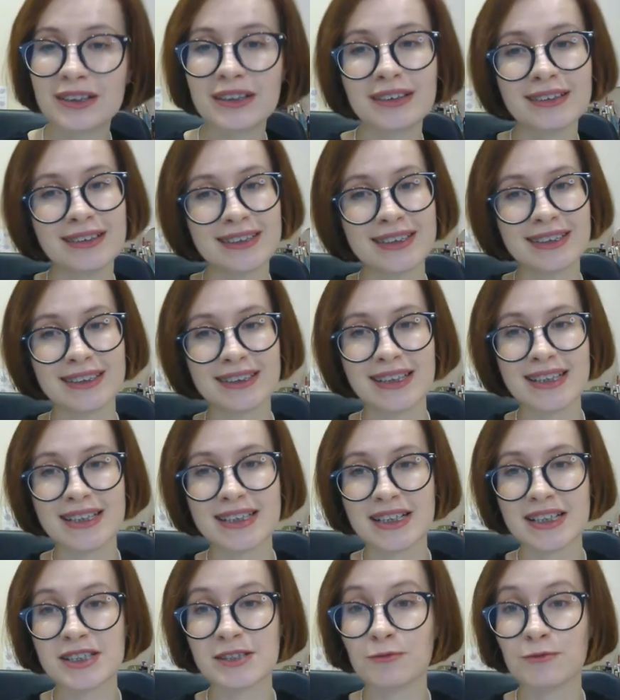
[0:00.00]
Google
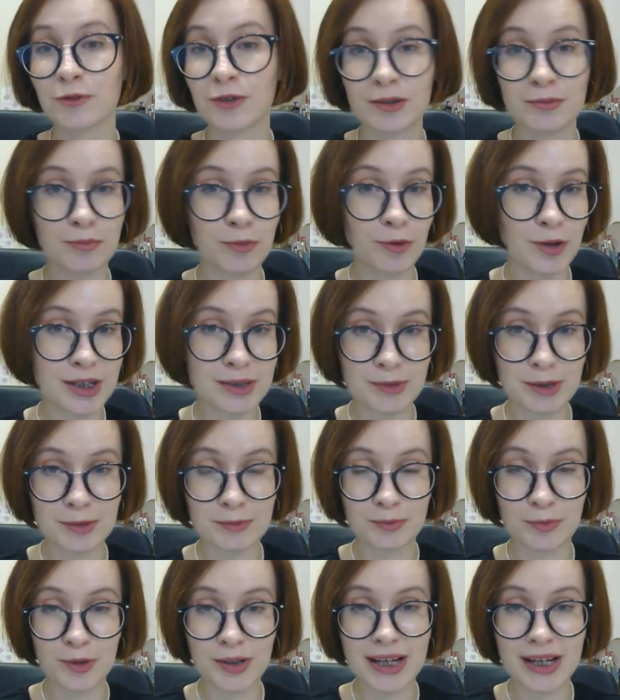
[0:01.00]
Analytics for
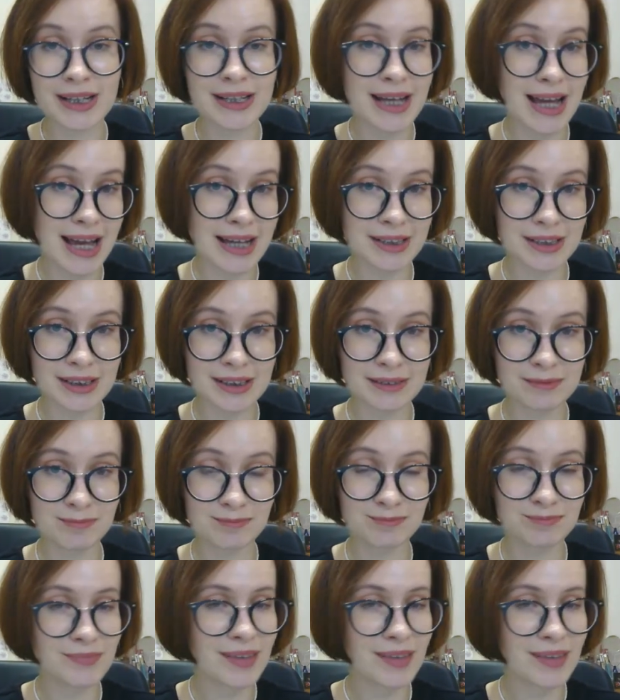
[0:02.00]
appointment booking add-on.